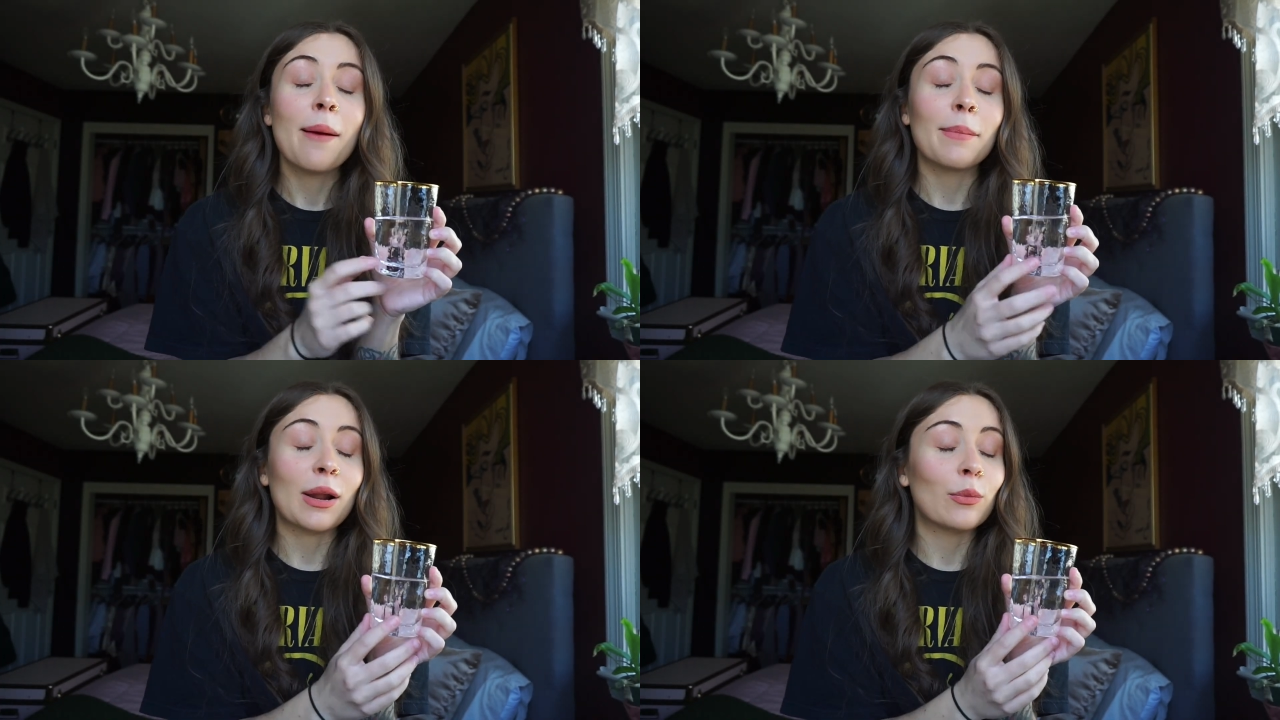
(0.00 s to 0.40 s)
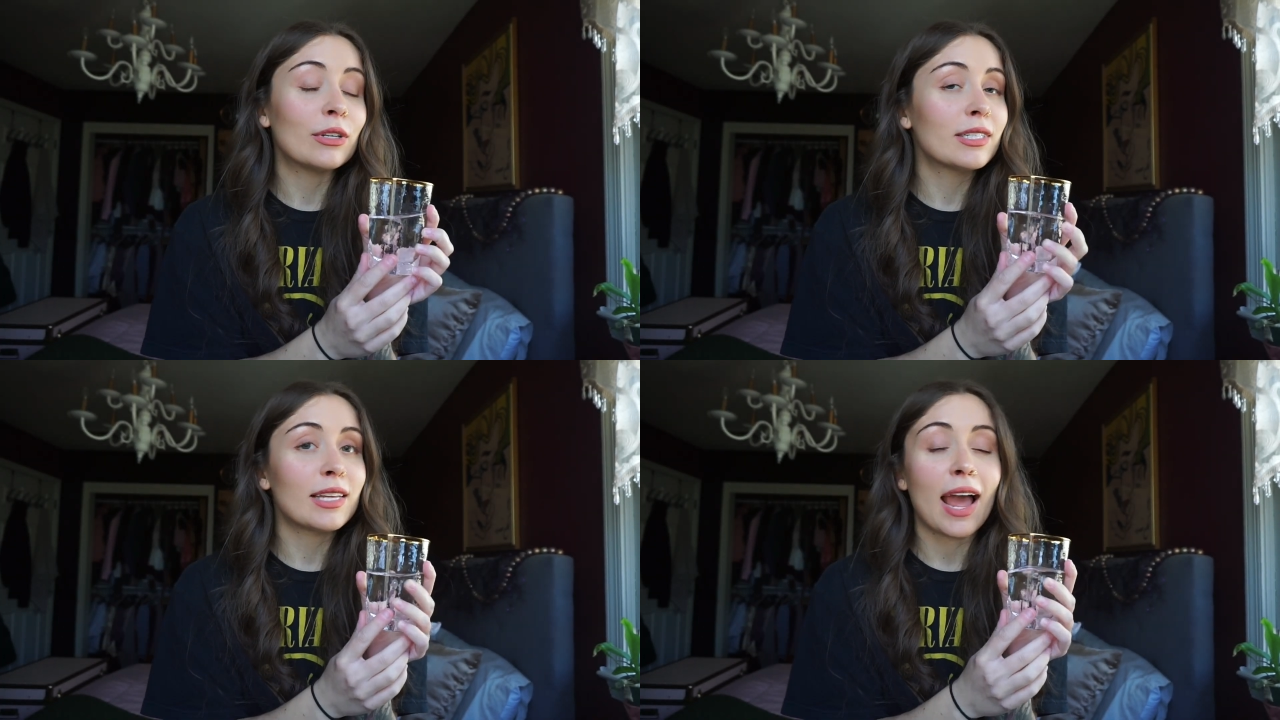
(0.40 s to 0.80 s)
But I will
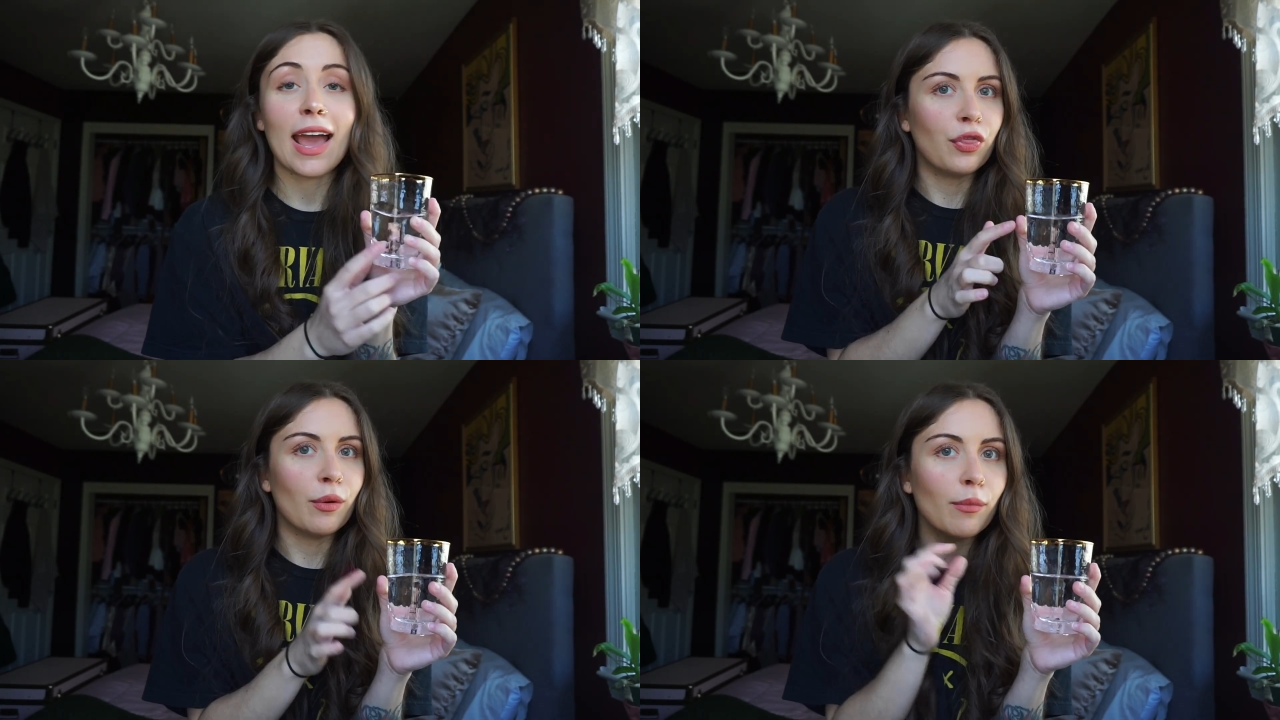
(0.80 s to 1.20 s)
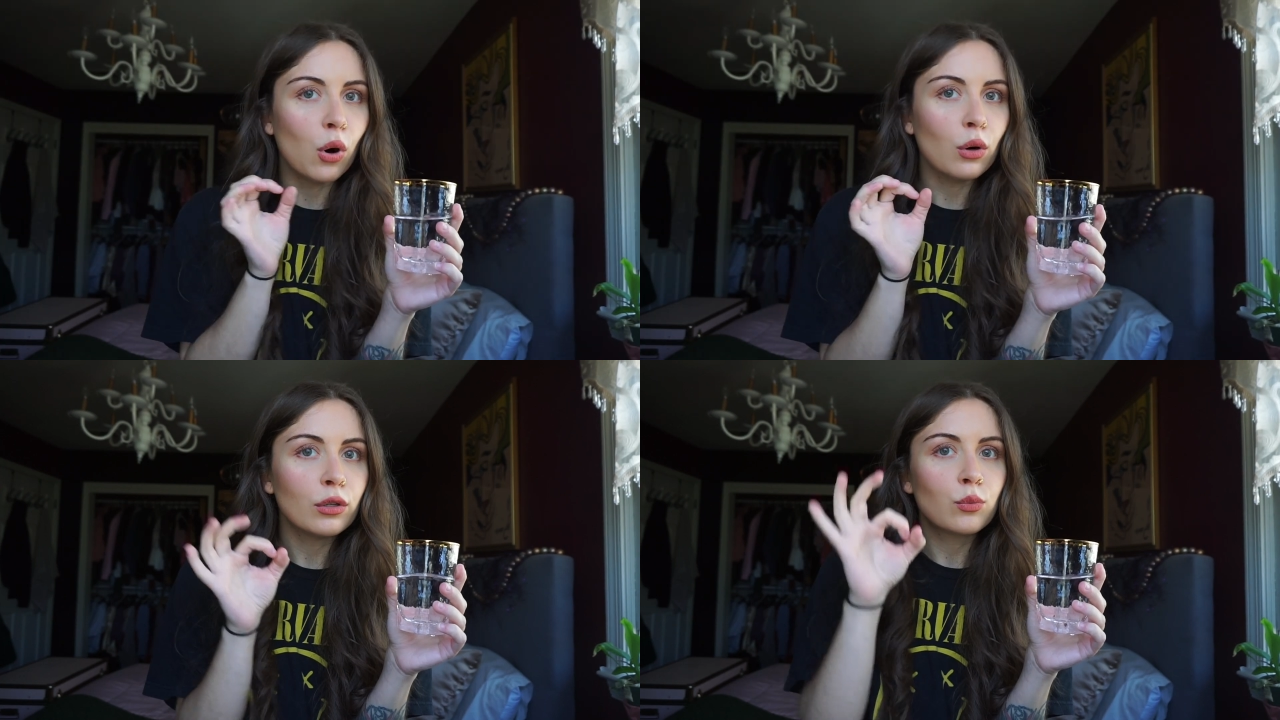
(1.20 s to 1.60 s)
say the
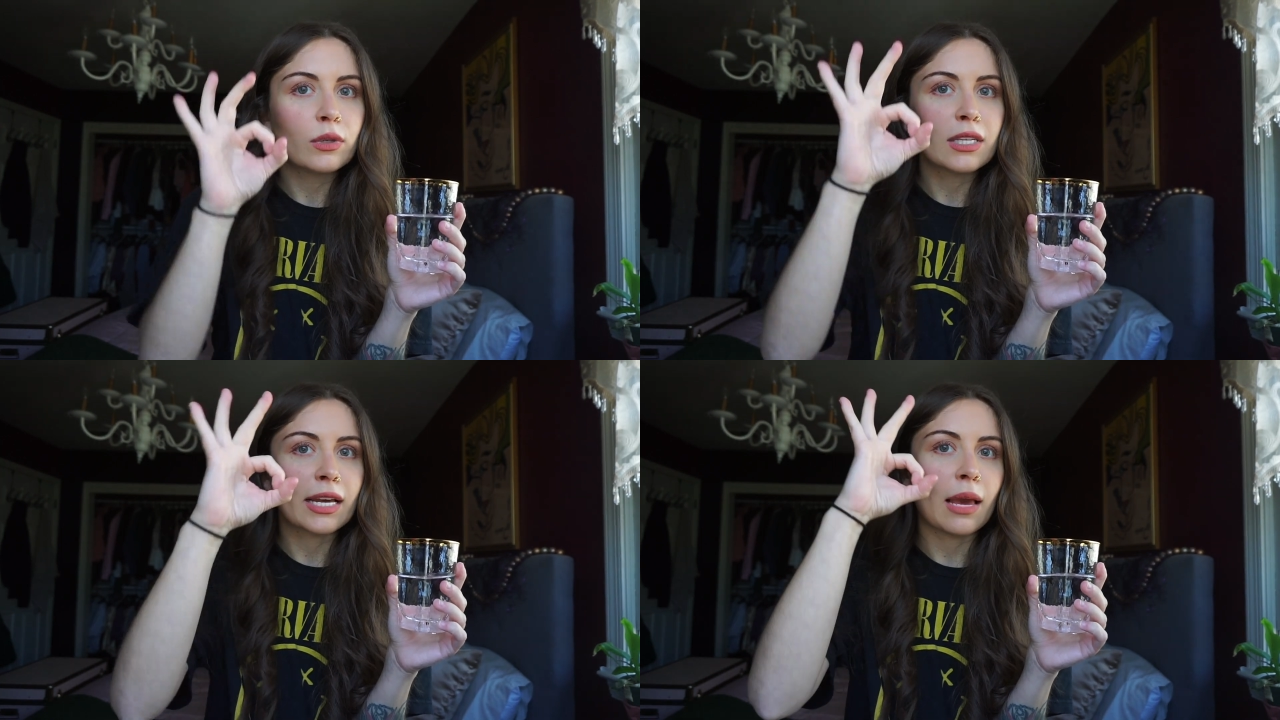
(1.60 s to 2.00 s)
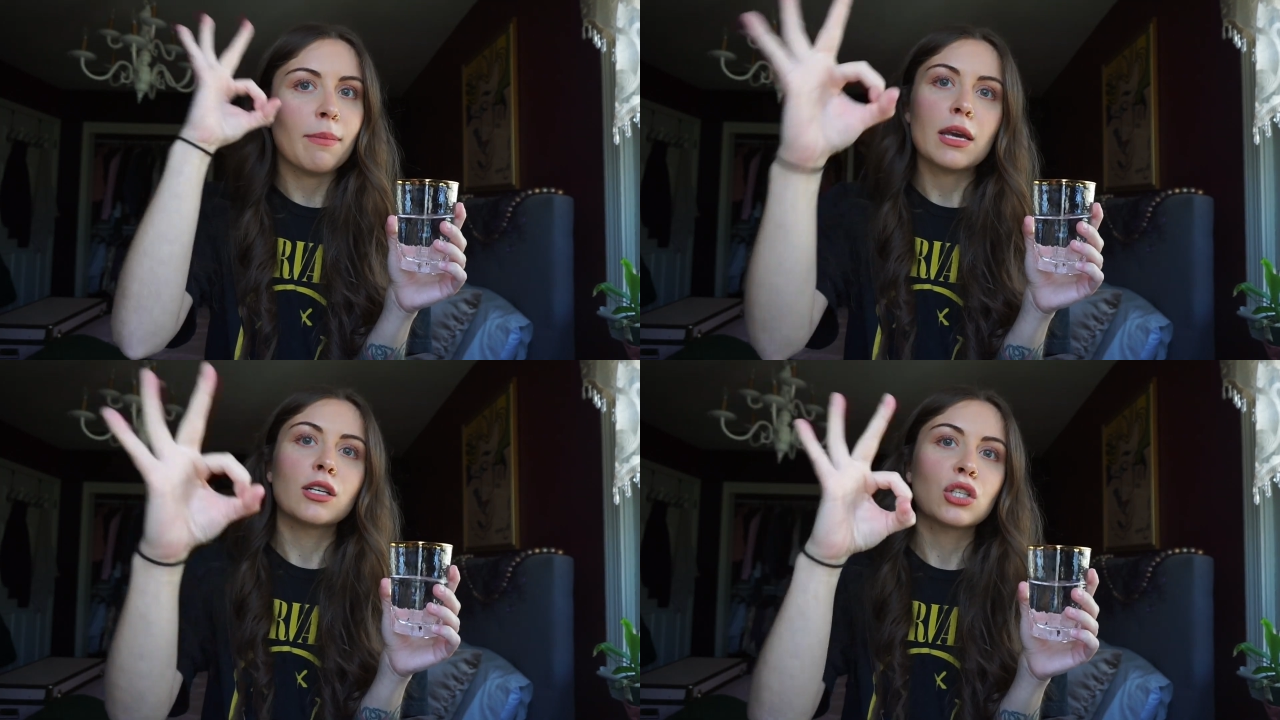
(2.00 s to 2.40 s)
mold was like a
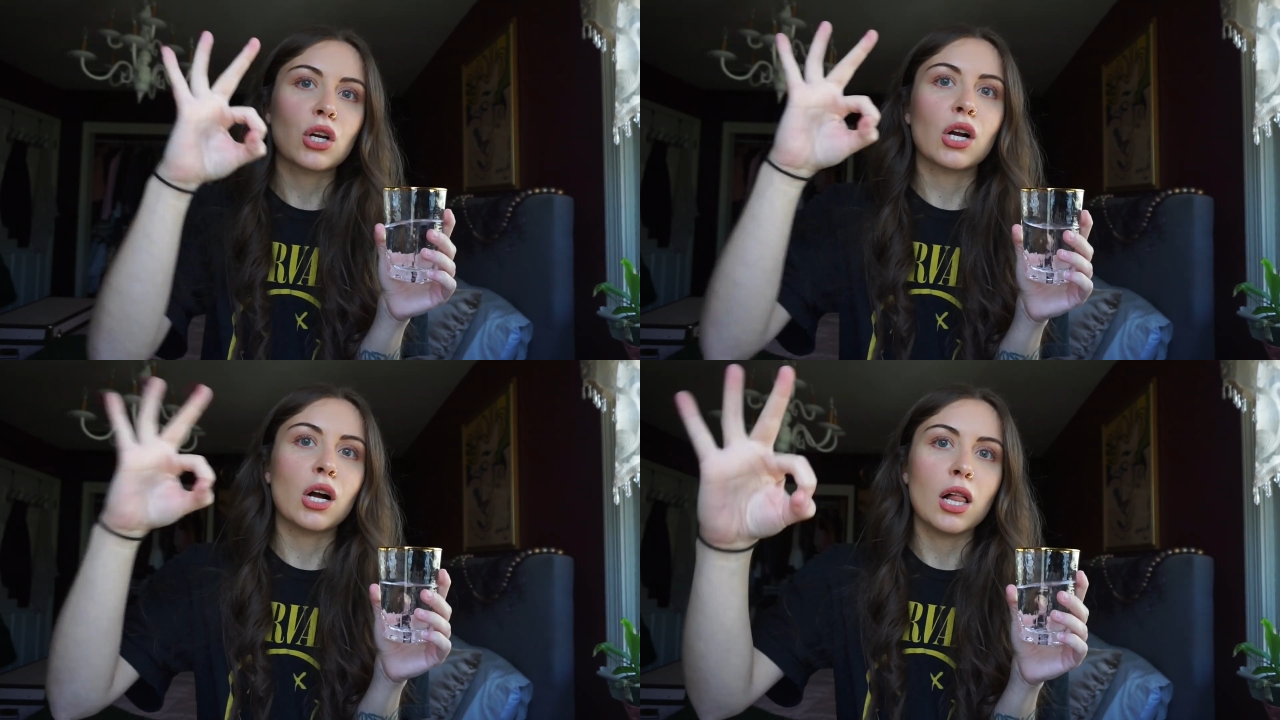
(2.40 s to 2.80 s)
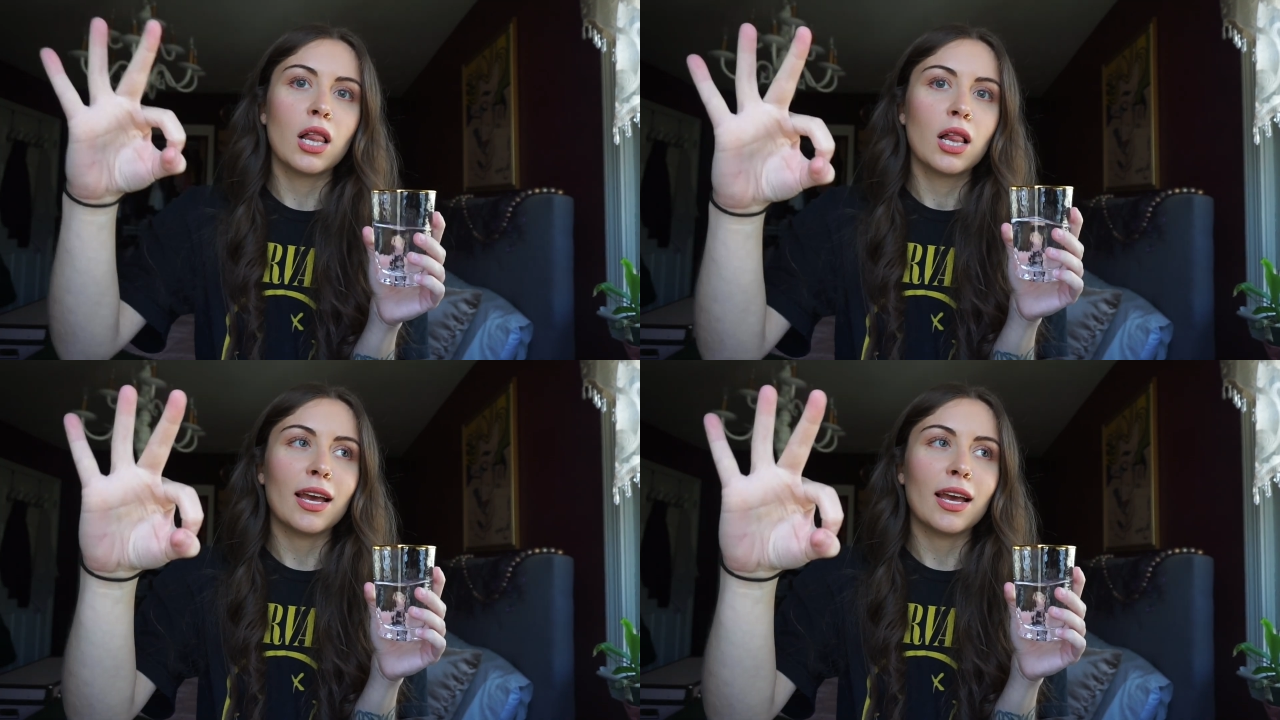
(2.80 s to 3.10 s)
big circle